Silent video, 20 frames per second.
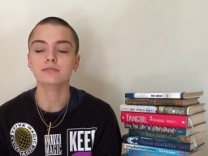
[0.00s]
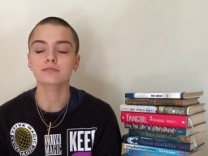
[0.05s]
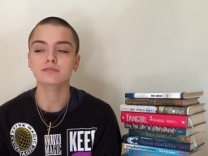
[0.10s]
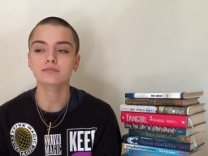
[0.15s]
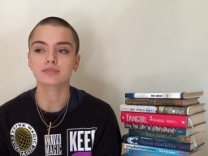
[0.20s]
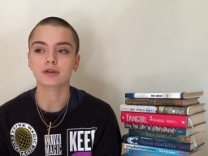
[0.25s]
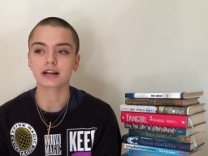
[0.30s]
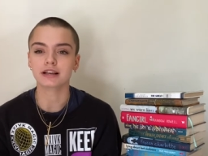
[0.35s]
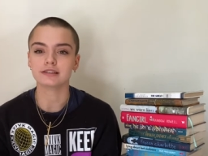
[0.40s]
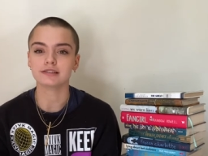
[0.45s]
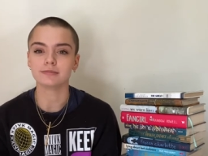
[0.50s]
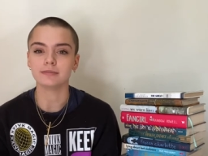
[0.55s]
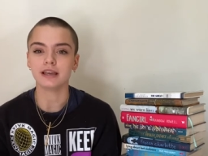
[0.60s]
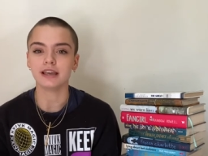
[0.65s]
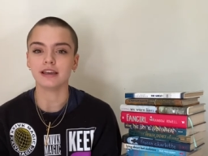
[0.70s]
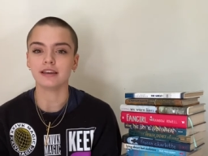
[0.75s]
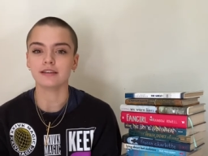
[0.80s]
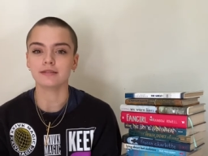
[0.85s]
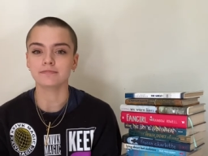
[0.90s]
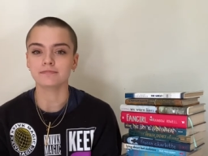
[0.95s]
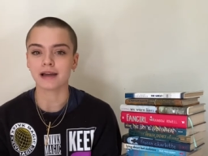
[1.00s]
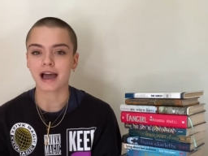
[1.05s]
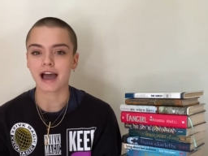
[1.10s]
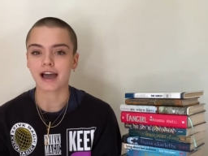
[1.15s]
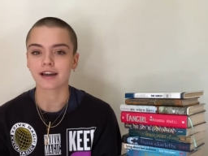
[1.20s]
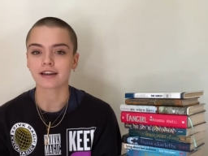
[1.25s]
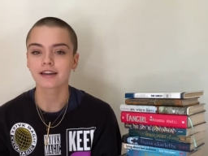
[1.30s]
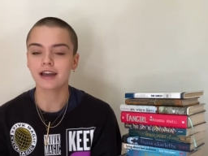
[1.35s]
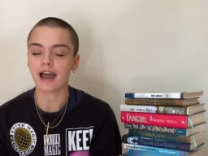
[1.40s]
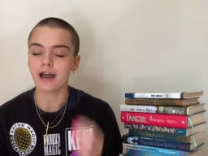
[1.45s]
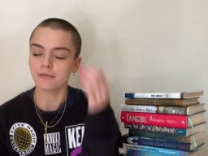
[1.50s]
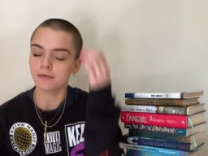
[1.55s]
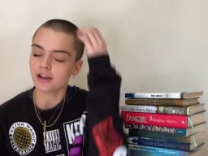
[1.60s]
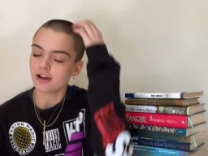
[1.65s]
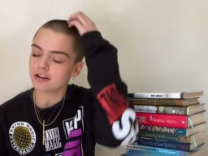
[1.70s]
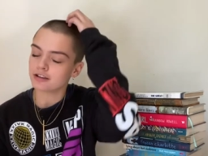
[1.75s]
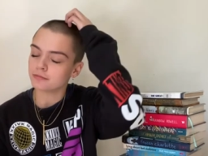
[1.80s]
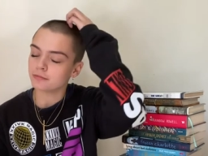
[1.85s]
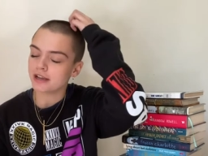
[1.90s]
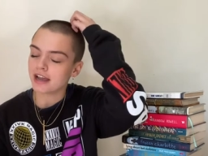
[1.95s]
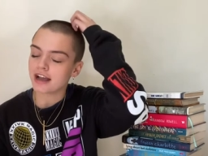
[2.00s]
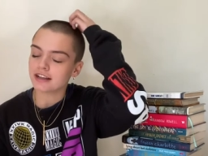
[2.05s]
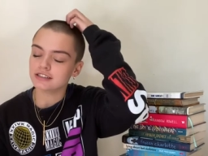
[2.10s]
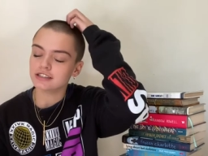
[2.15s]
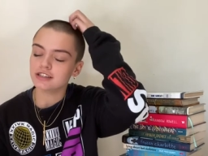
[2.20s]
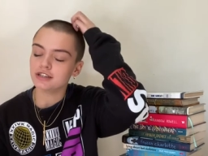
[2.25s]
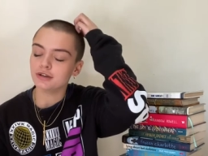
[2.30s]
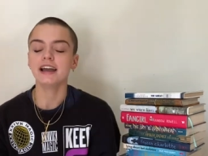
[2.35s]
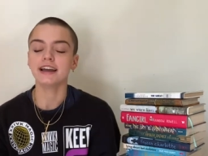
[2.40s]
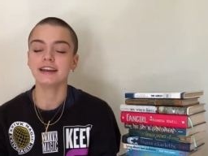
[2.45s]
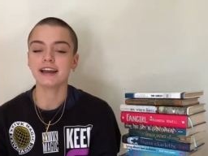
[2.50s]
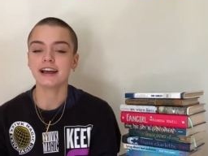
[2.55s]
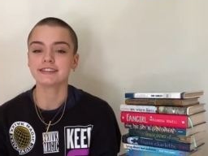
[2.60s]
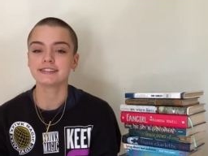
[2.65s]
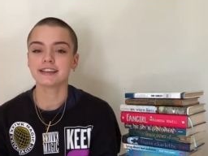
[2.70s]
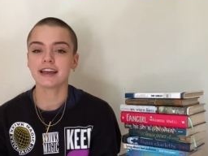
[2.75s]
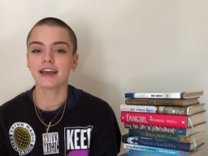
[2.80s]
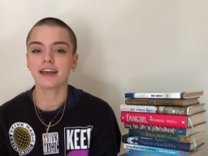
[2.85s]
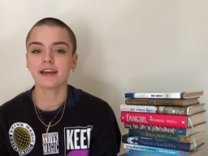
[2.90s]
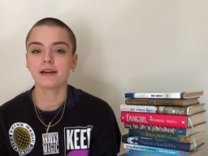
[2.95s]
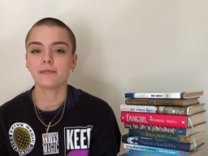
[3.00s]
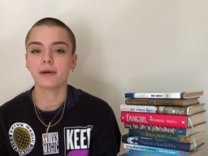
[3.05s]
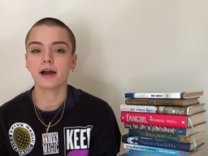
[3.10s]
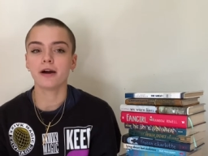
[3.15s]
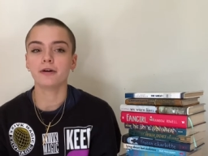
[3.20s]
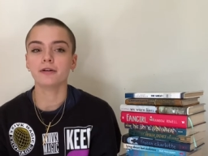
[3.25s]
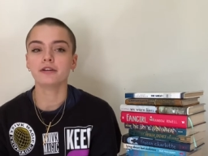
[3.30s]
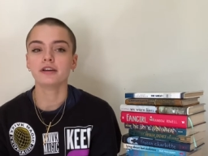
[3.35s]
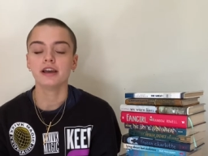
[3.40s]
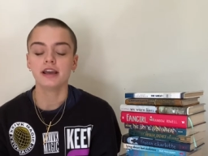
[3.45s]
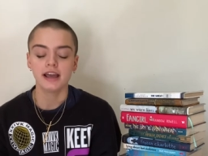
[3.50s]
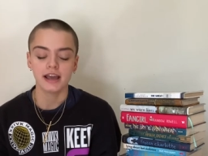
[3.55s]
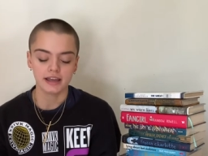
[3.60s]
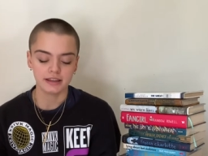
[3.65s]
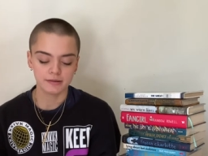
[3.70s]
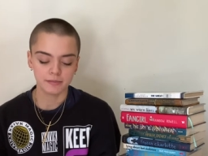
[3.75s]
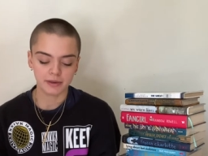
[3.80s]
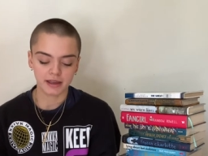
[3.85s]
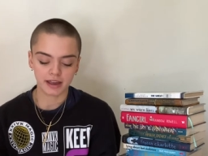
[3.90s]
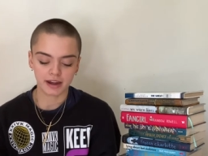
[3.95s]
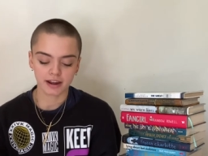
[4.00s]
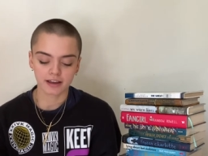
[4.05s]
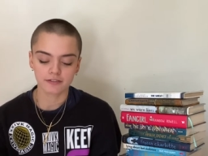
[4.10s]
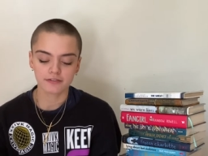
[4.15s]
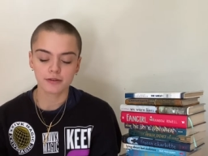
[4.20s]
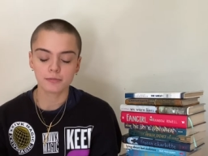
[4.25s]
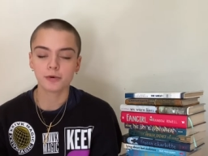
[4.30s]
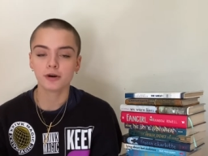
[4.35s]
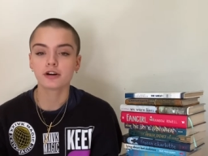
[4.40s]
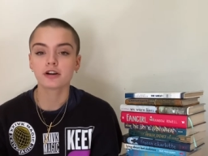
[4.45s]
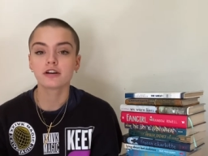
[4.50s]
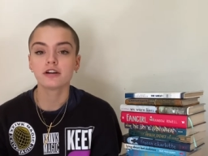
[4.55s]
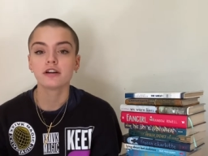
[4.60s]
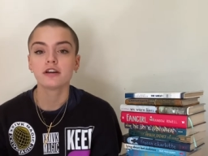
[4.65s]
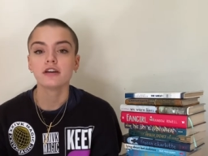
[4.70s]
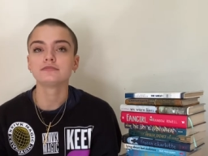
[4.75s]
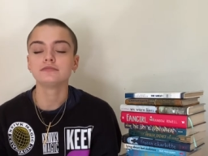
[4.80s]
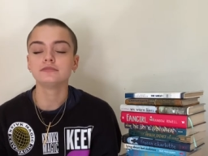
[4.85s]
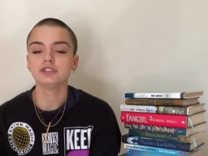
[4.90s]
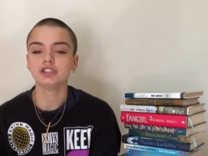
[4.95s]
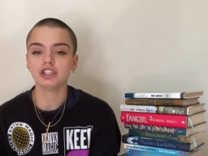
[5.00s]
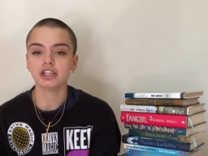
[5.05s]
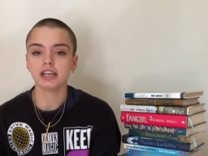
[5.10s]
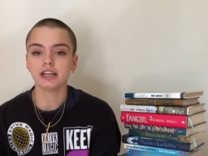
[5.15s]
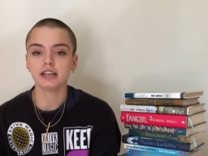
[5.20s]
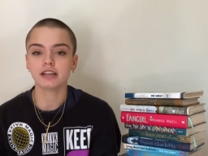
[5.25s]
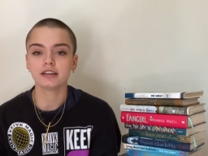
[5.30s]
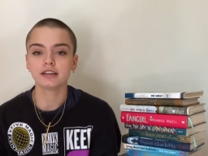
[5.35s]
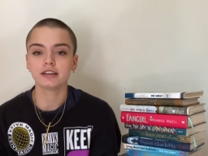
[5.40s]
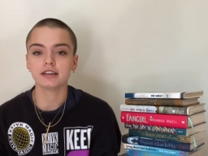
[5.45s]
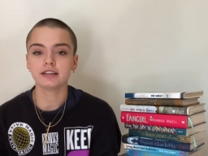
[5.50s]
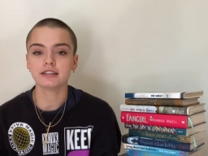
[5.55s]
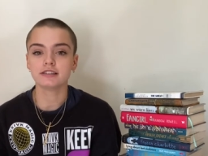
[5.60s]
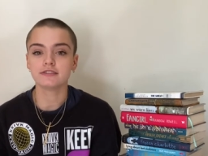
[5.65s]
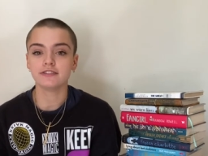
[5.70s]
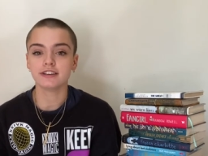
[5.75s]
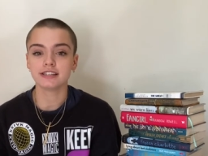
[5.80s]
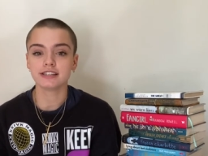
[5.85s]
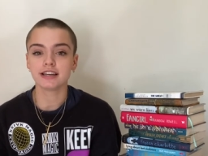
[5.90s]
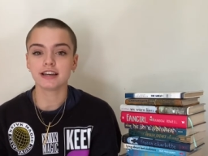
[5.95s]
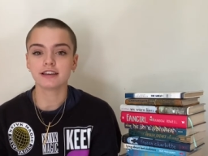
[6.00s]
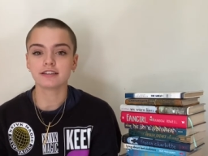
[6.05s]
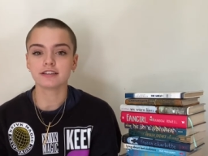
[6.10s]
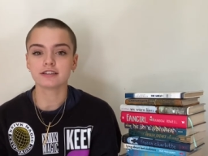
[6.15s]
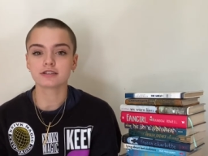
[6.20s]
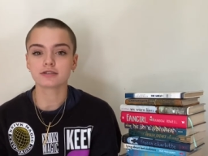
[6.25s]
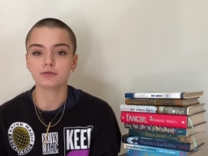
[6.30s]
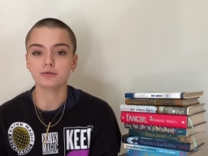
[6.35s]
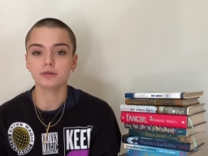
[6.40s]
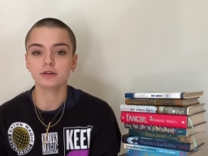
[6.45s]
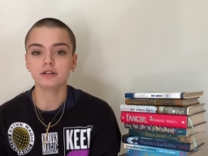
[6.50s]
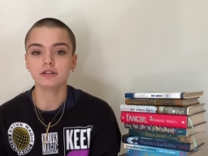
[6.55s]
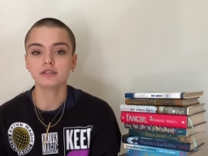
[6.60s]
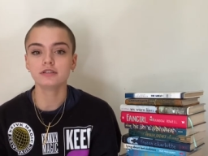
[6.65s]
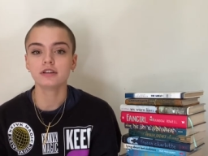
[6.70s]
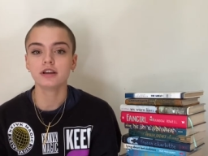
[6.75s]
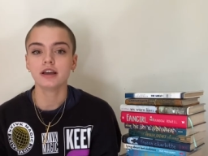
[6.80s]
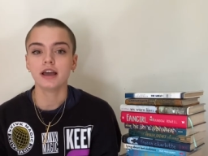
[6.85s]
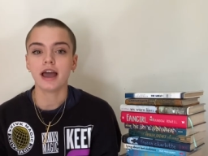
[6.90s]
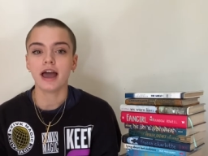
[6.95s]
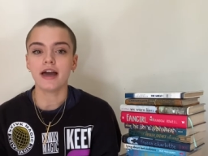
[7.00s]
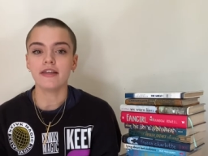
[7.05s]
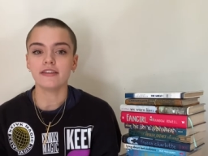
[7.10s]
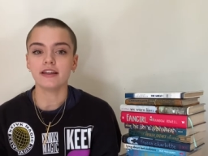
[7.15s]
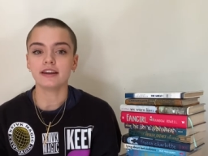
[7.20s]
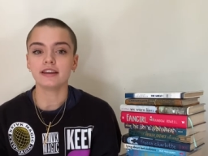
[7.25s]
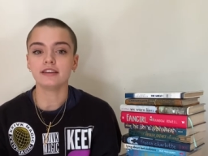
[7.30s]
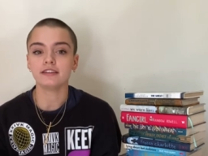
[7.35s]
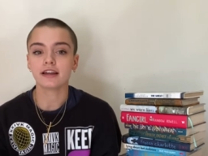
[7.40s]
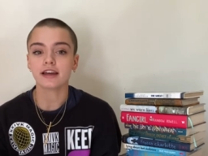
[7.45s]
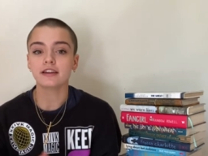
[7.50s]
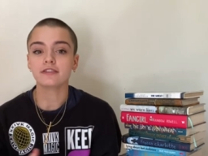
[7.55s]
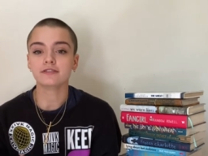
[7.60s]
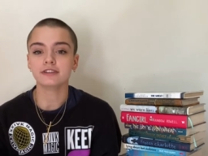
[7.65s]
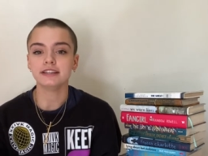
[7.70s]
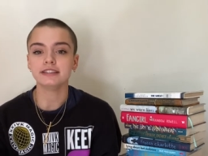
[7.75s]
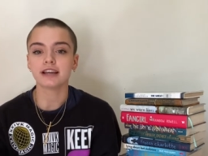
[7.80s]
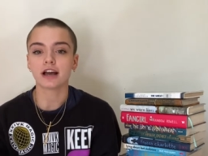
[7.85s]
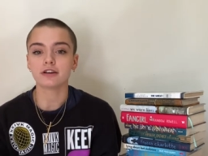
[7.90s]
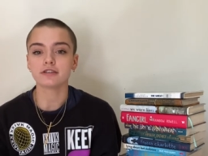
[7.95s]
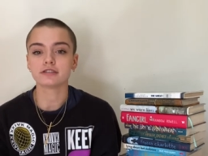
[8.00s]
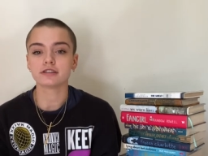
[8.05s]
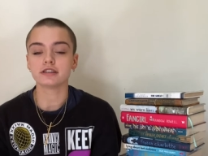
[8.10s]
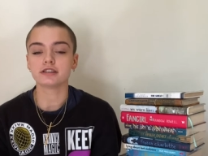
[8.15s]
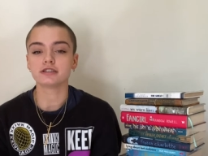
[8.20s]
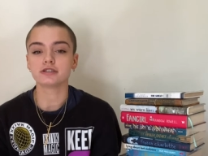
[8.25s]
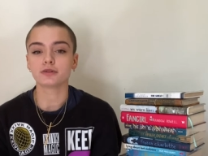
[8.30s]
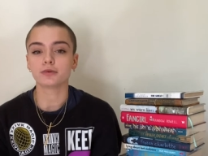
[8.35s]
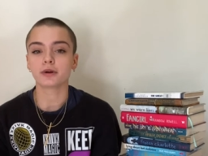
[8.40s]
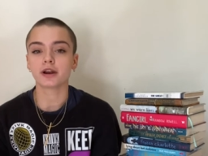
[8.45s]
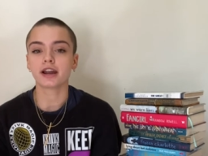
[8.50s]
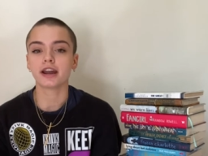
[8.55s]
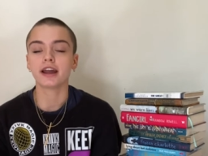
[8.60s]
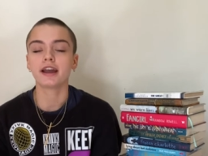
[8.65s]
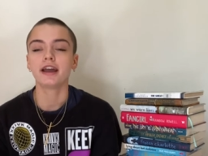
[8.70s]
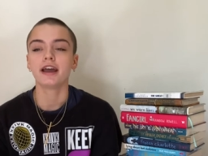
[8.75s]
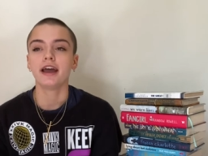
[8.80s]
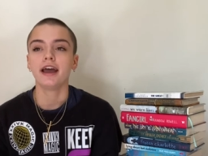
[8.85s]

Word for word: brings me back and we all, we had to do an essay about in the beginning of the book Gene is visiting the school and then he like retells the story